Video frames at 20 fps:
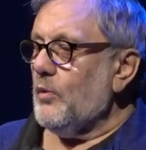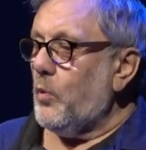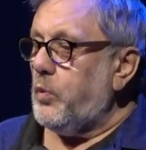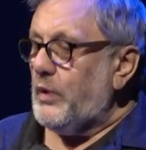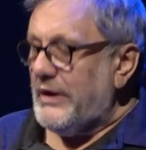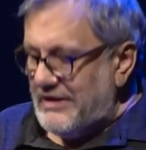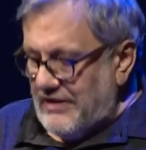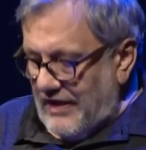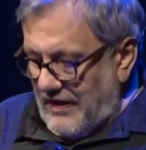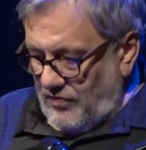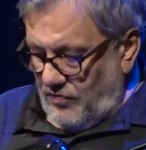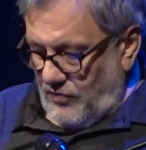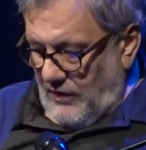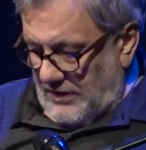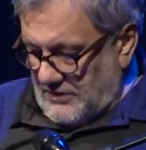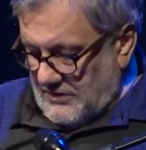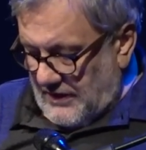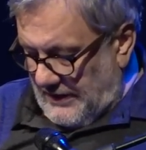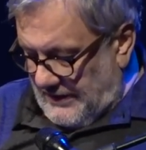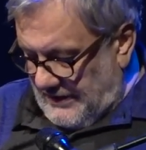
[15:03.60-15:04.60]
within
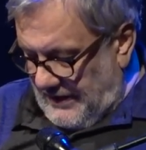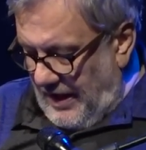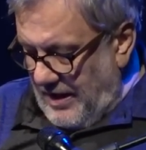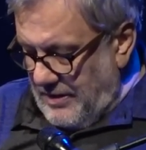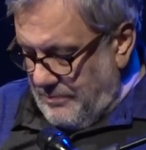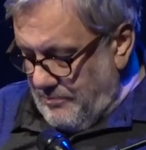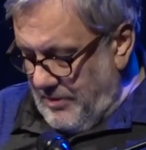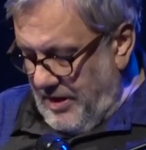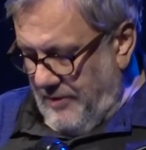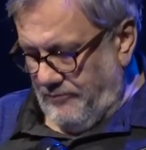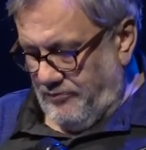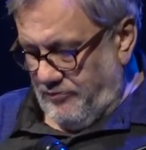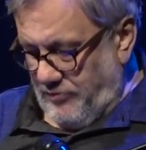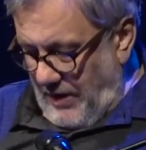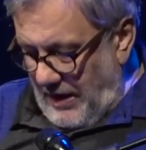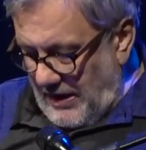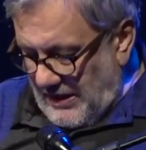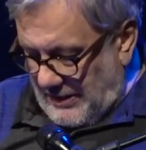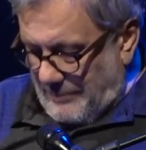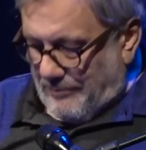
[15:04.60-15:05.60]
the same
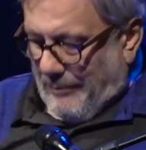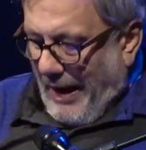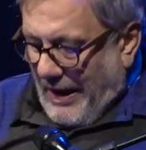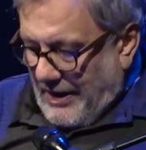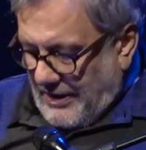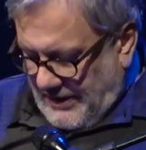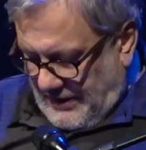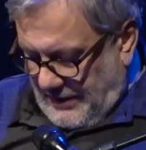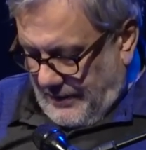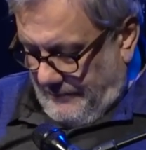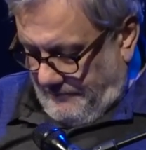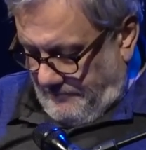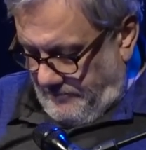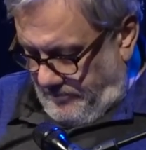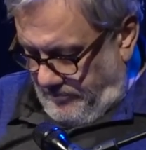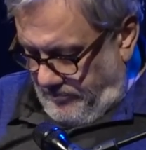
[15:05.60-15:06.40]
space.